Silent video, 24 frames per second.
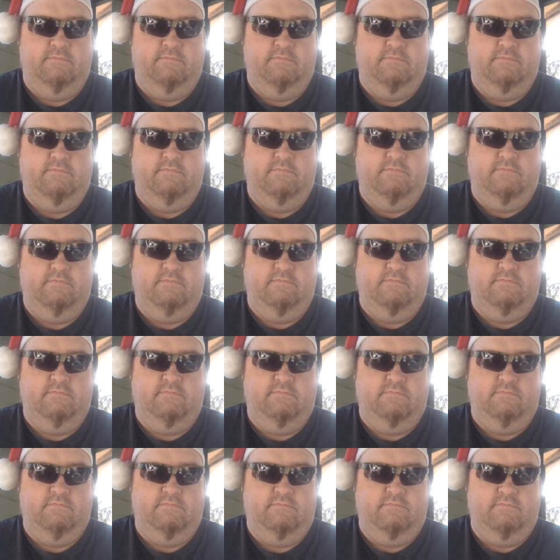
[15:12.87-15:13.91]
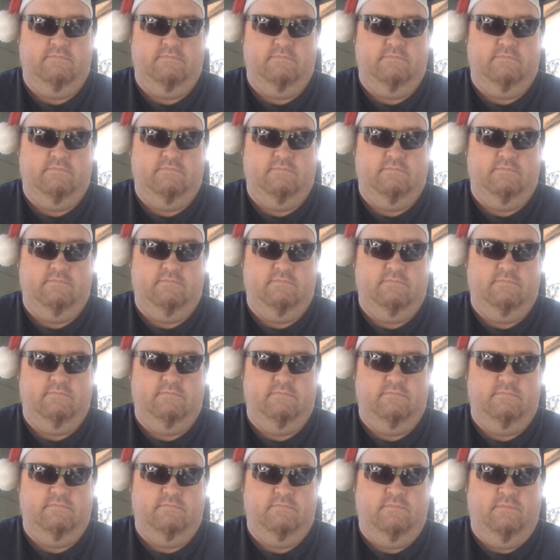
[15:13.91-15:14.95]

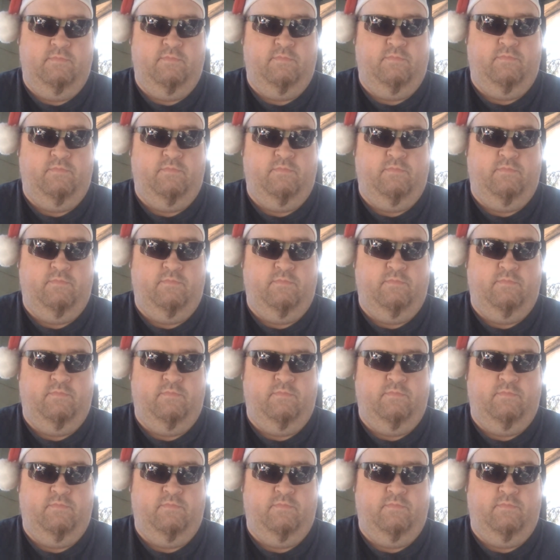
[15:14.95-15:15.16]
[no speech]